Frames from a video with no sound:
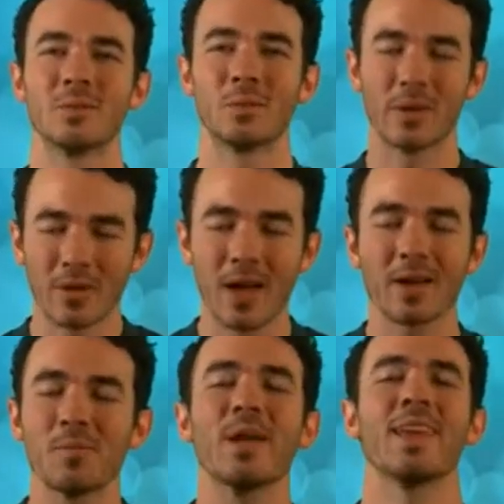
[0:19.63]
we are not
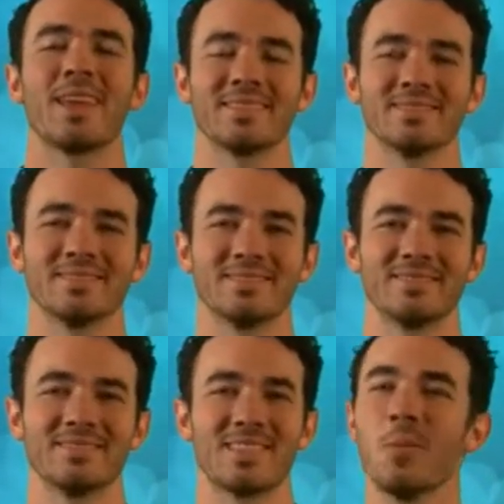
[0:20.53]
complaining.
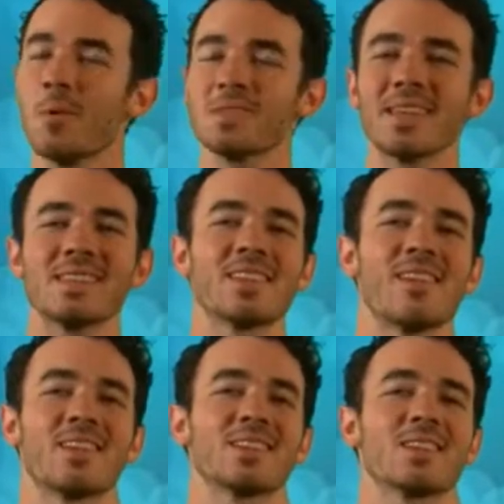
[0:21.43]
It's almost
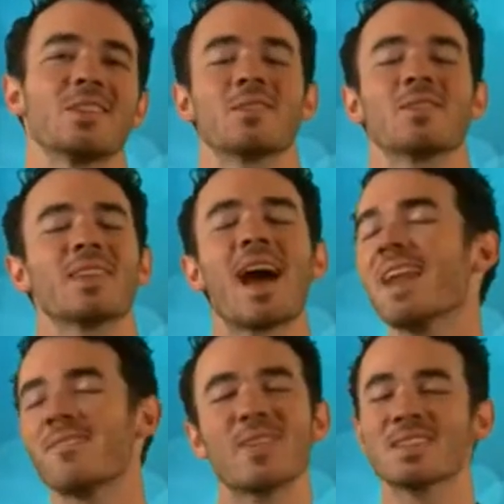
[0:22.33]
Thanksgiving, so it kind
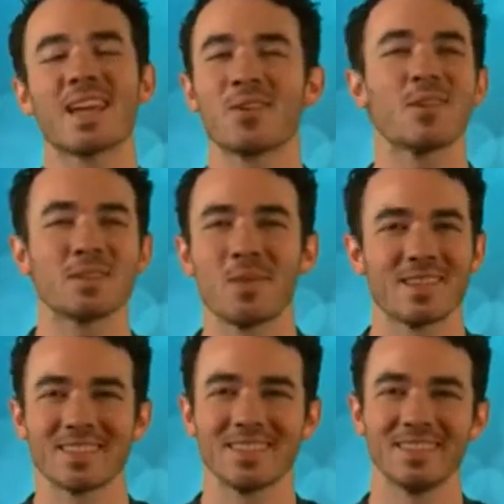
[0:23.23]
of feels like
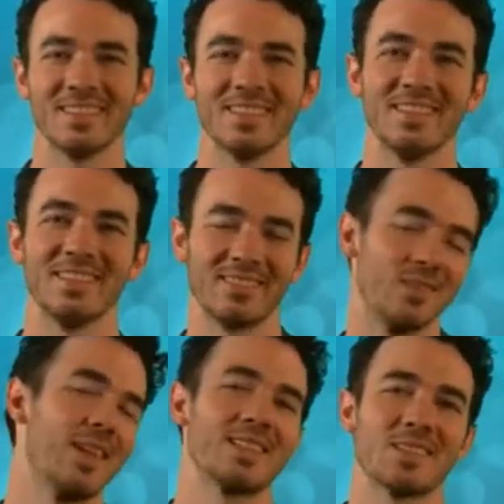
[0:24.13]
Christmas. Well,
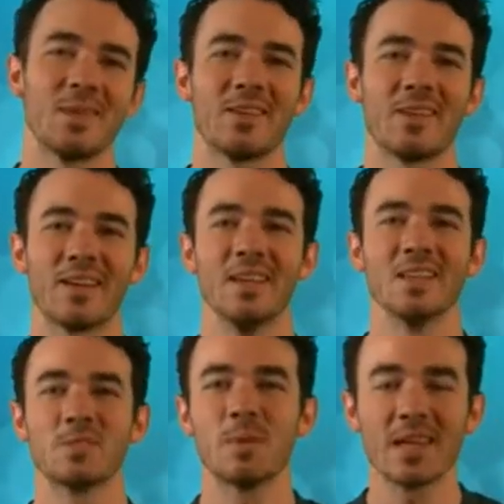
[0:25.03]
that's to me anyway.
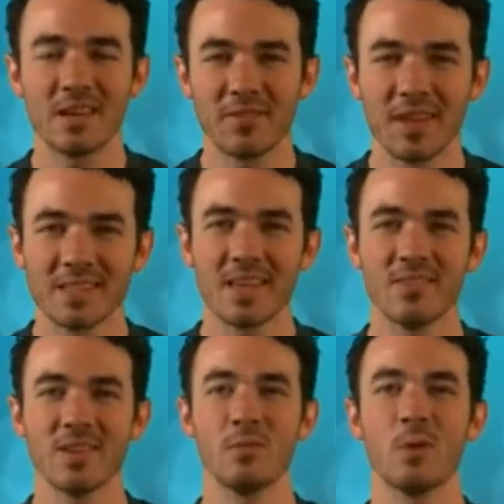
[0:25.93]
Speaking of
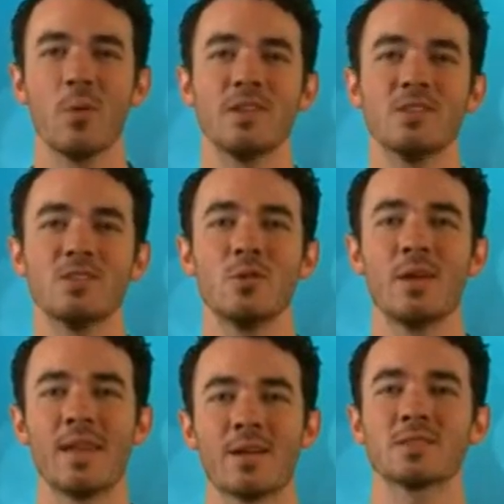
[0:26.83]
Thanksgiving, we wanted to
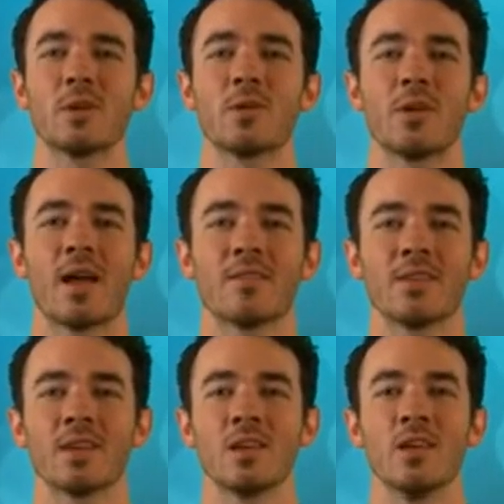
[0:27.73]
announce that we are
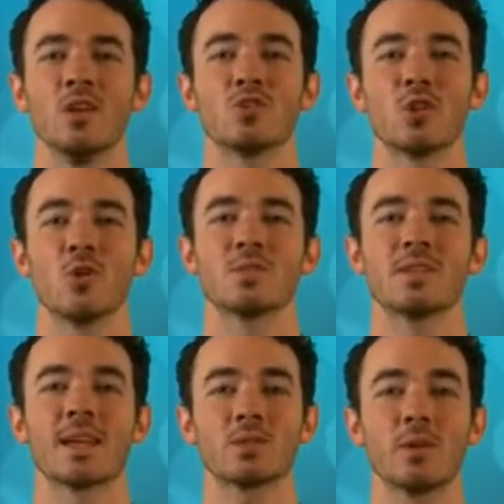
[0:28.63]
having shows
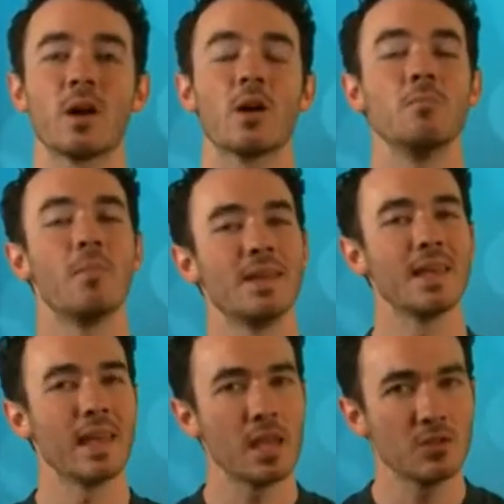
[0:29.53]
next week on
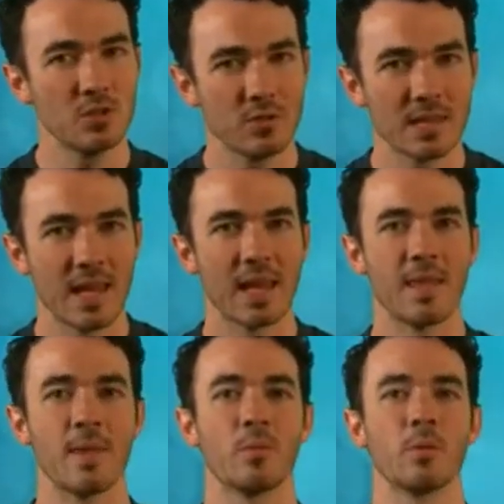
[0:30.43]
Monday and Tuesday, and
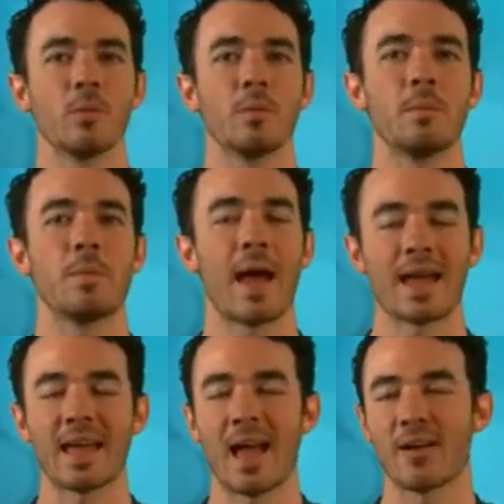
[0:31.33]
then we will be
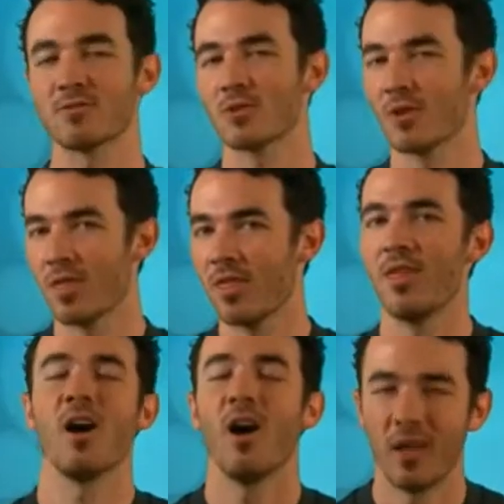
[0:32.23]
back after the
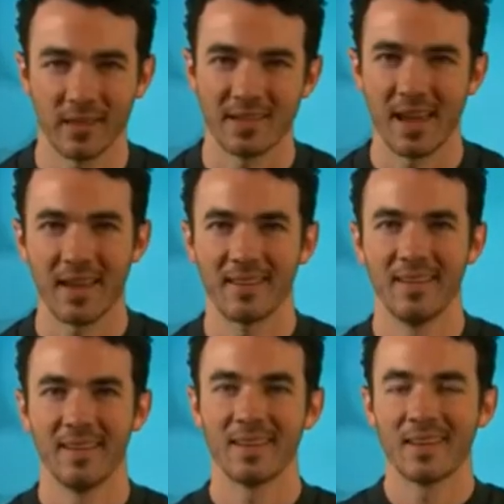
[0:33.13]
holiday,
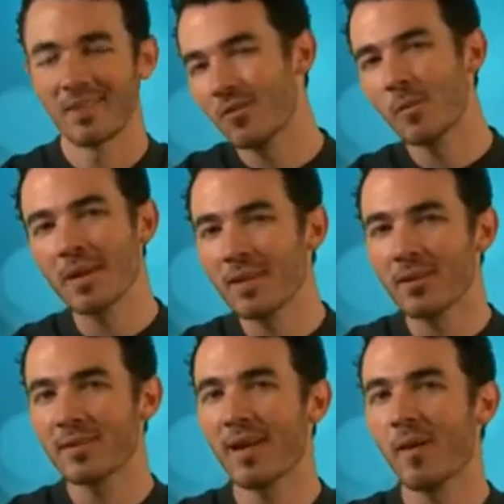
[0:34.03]
giving everybody a little
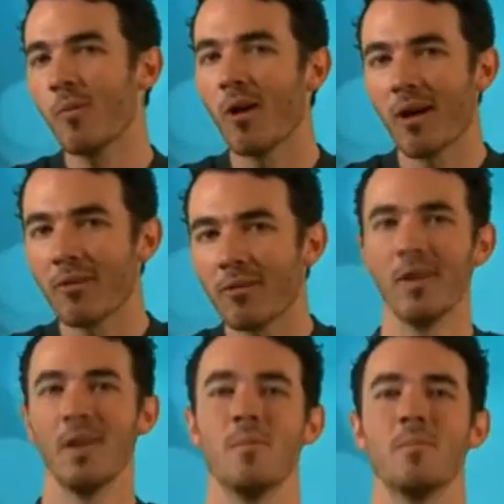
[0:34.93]
time off.
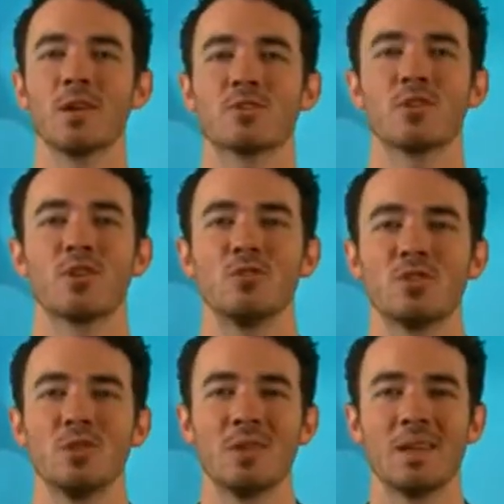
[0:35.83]
Make sure you
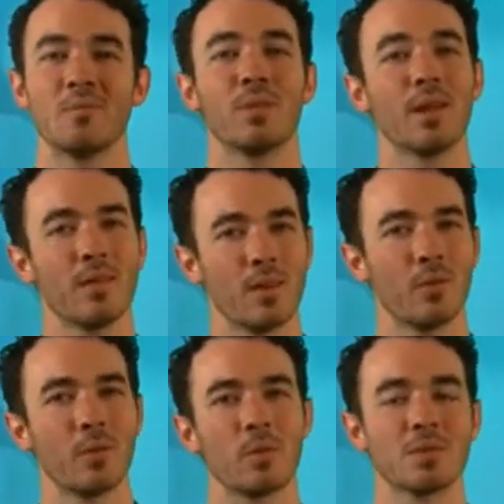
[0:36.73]
tune in and play, though.
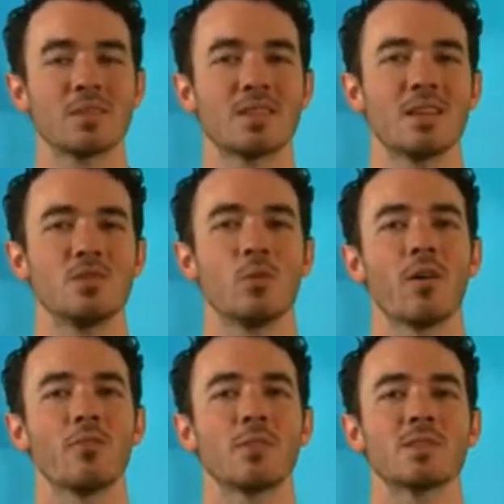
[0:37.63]
We want to send you
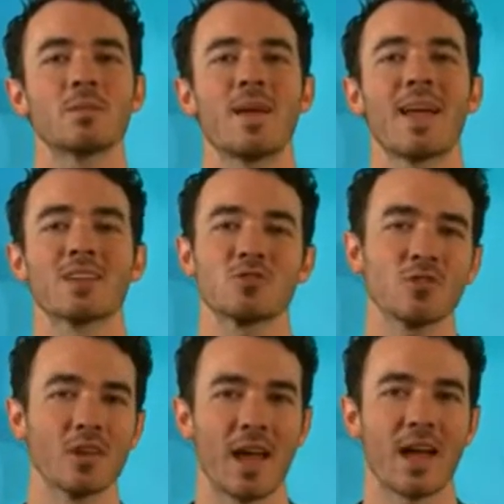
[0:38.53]
off with some extra
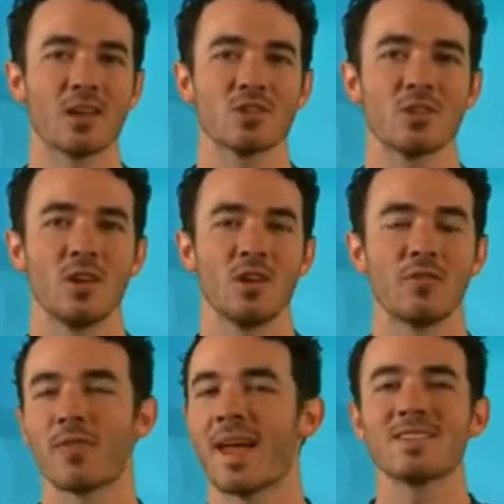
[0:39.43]
cash for
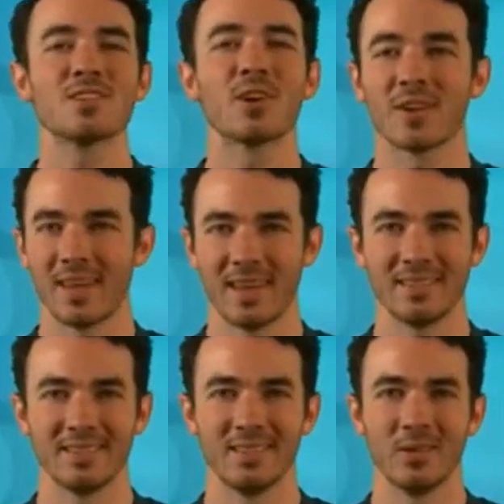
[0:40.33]
that turkey.
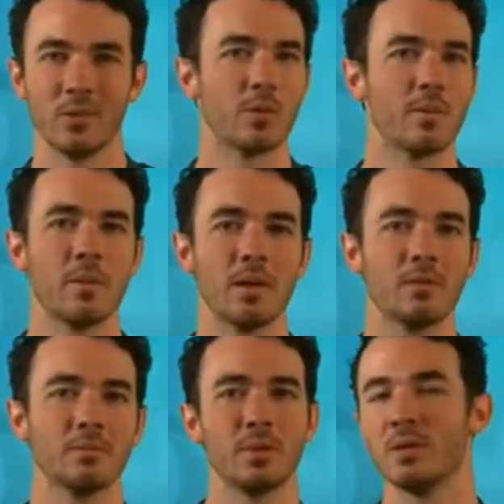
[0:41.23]
Or maybe
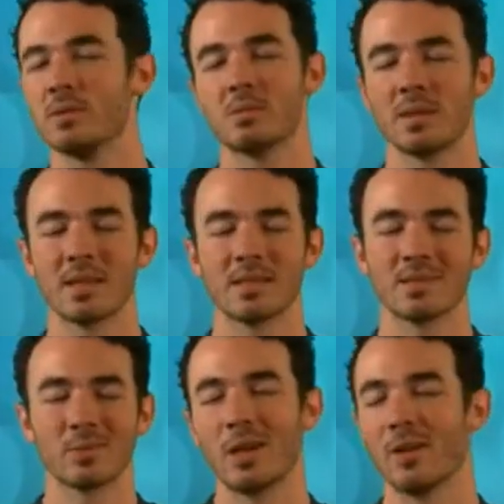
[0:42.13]
booze, because
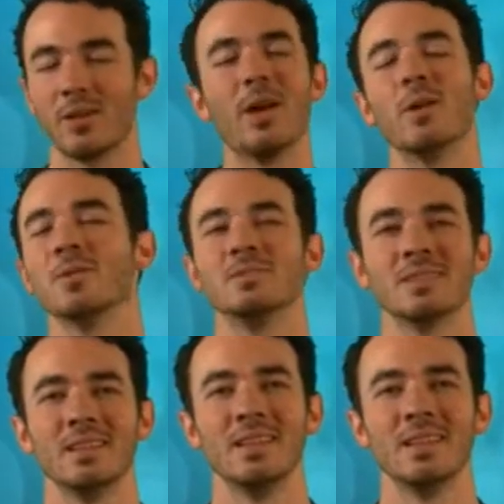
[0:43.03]
we all know
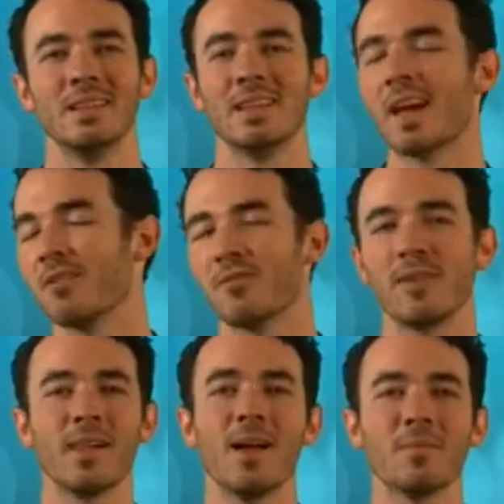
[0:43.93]
you gotta
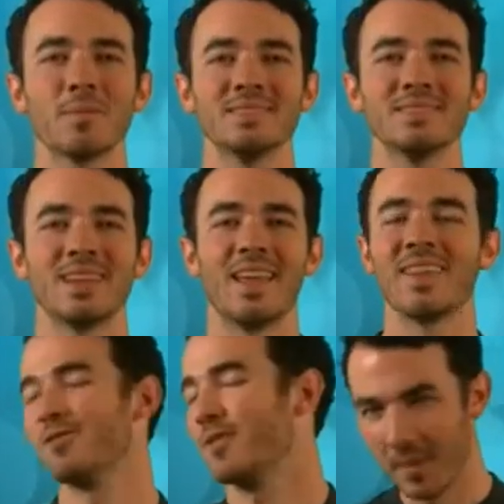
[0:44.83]
fill up and then
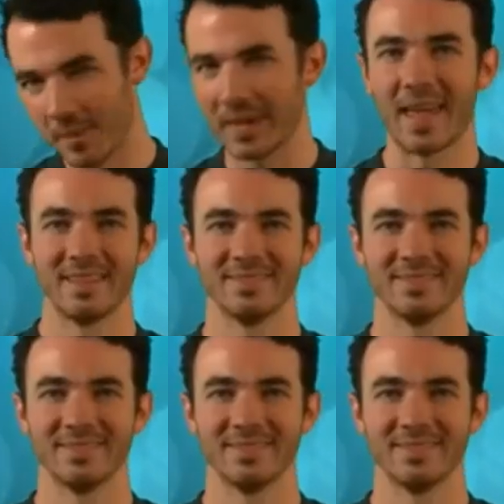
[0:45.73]
fill up again.